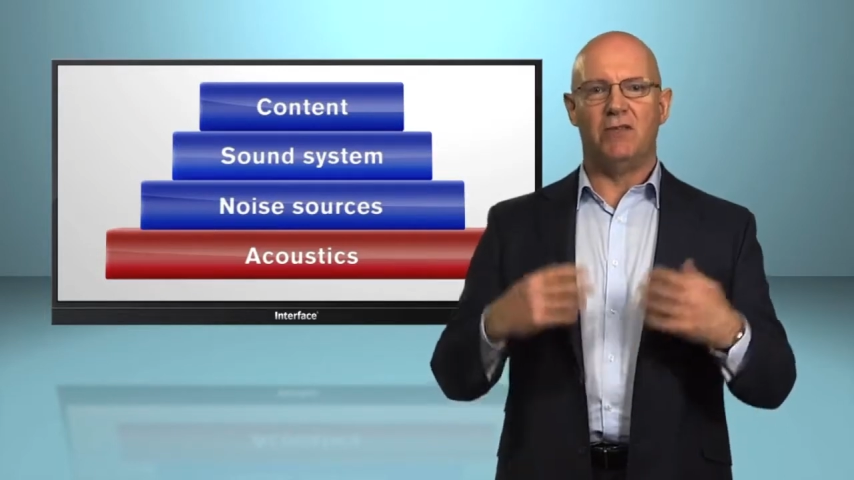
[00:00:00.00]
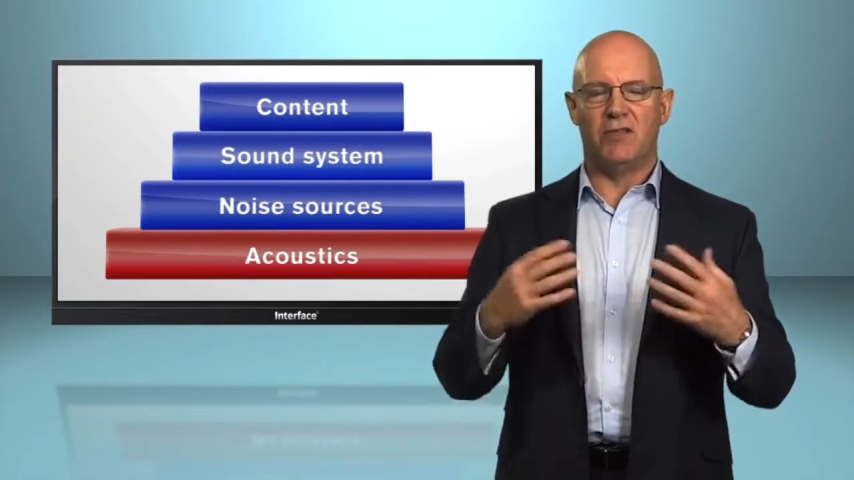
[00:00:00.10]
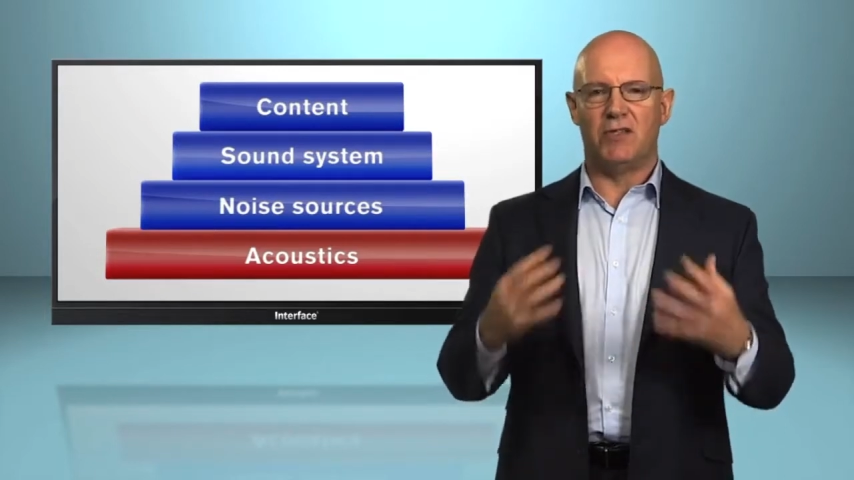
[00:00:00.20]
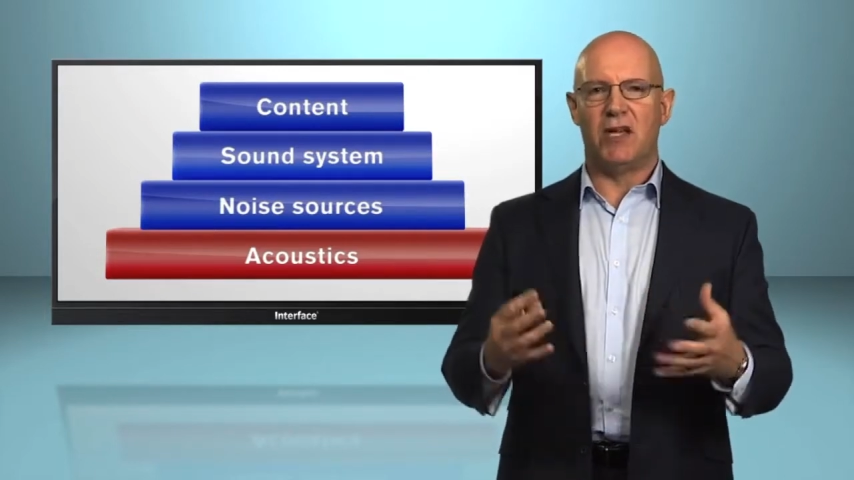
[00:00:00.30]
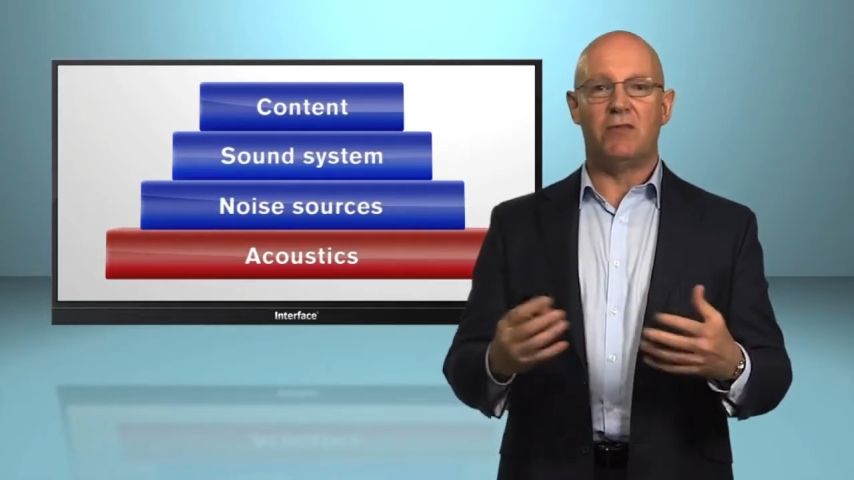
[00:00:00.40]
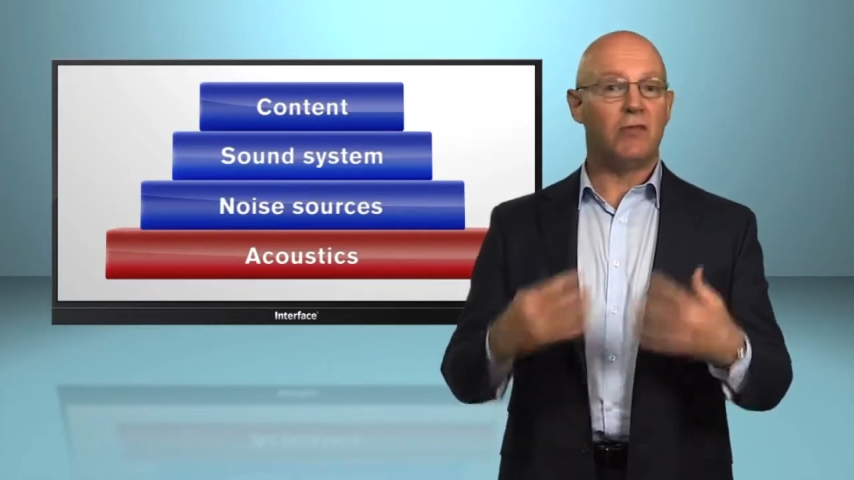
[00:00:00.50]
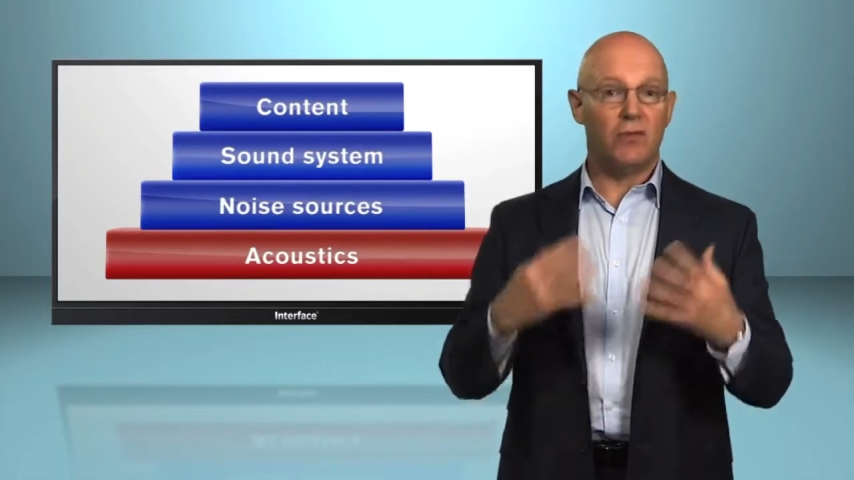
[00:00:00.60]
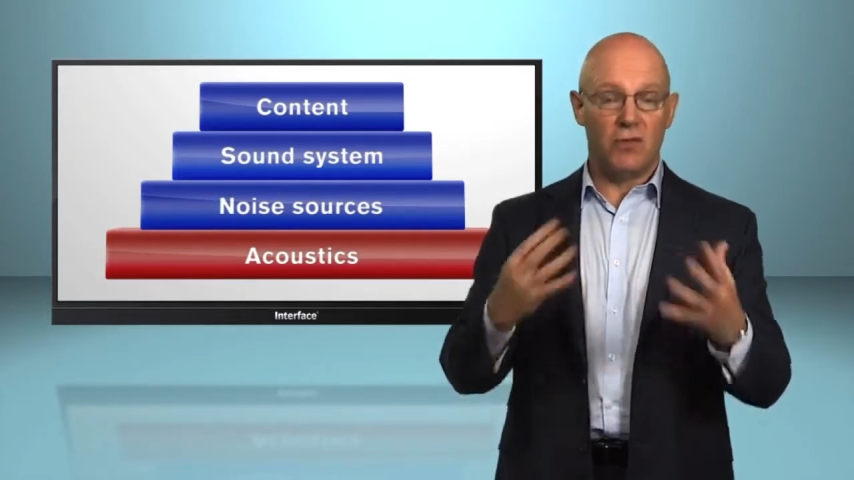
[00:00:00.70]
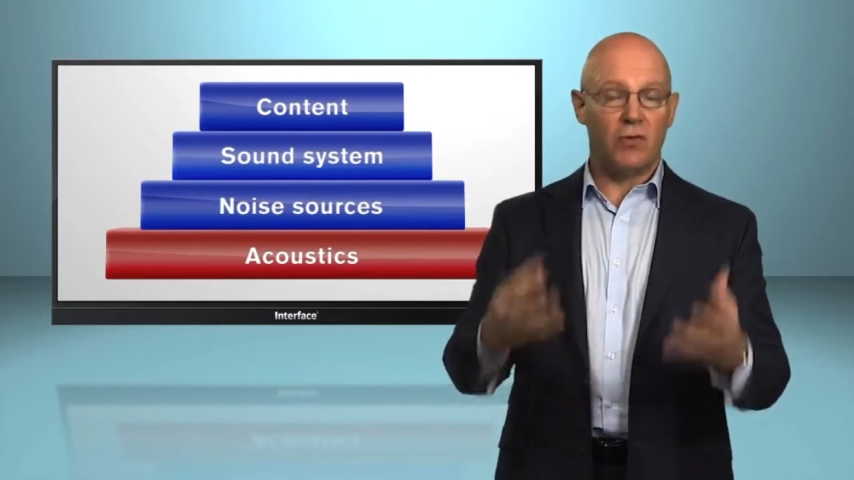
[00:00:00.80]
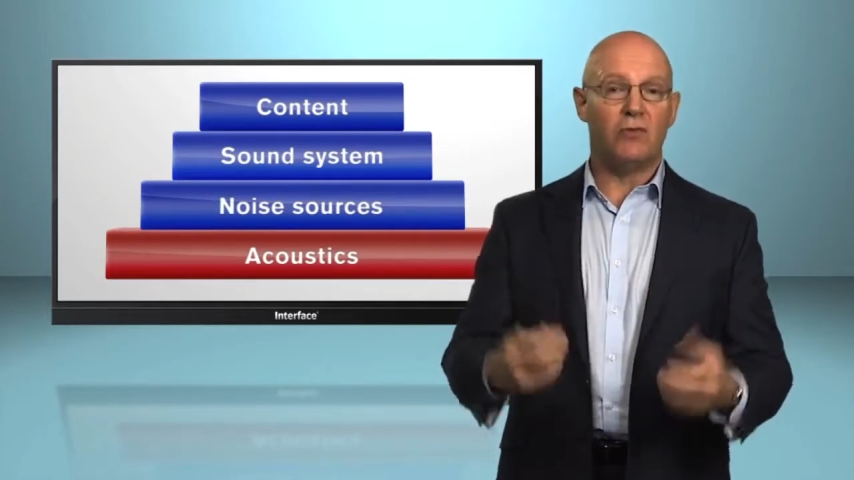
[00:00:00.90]
that sounds
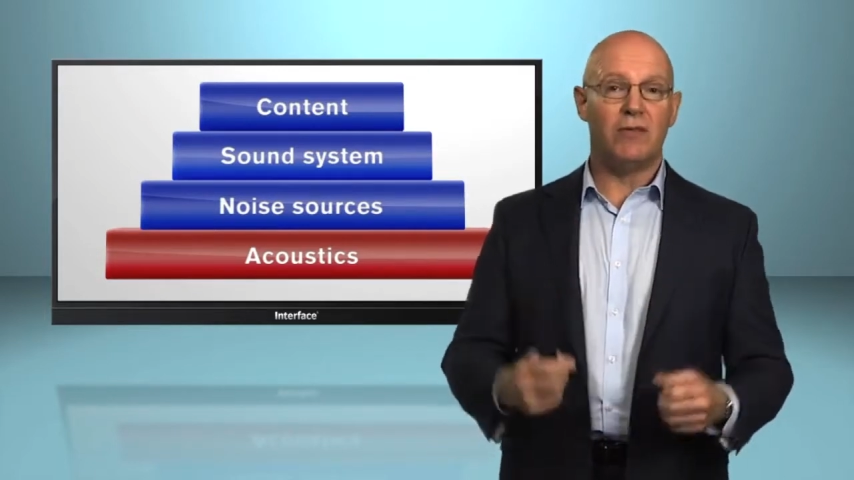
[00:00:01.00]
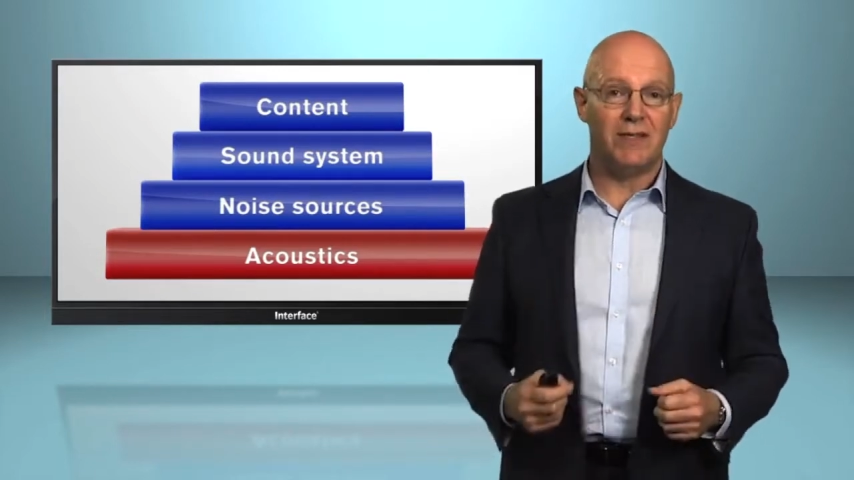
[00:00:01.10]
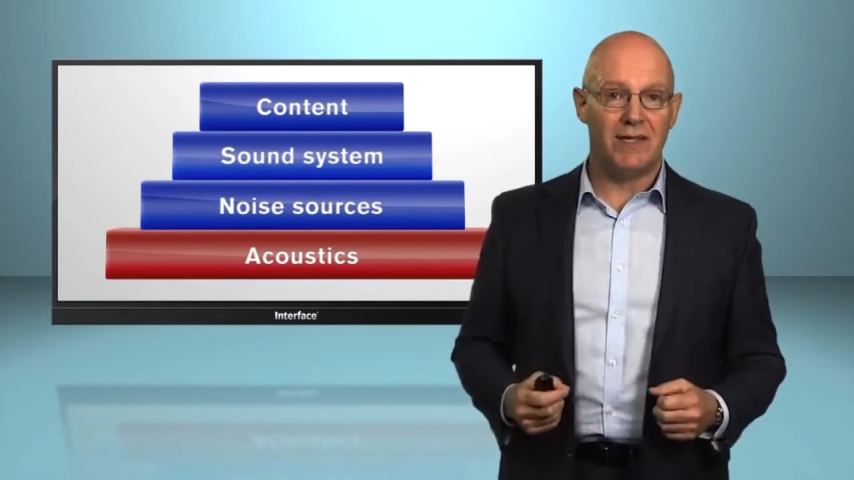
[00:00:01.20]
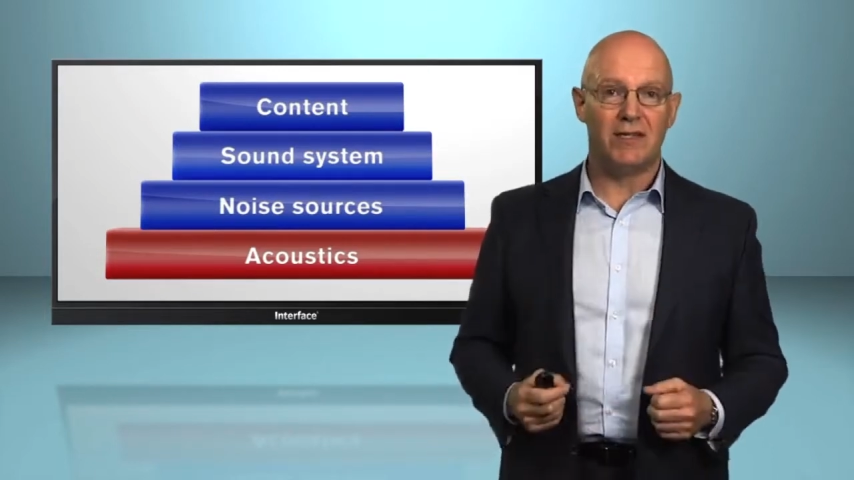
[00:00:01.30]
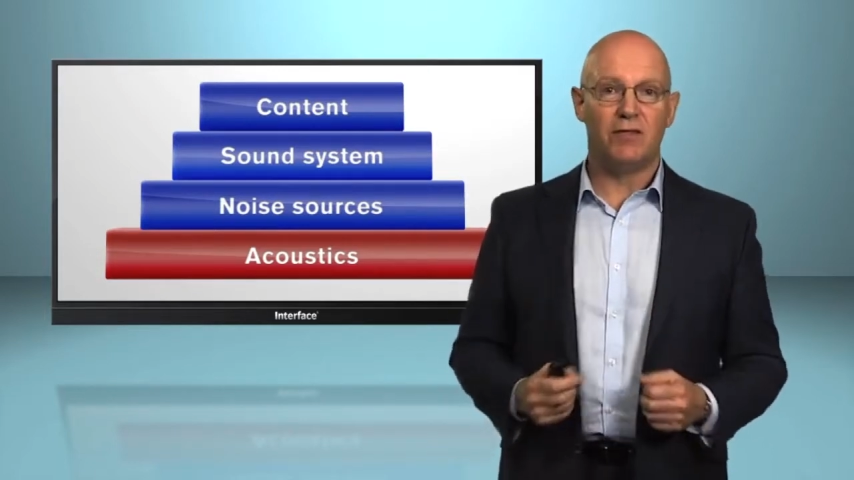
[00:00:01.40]
good or indeed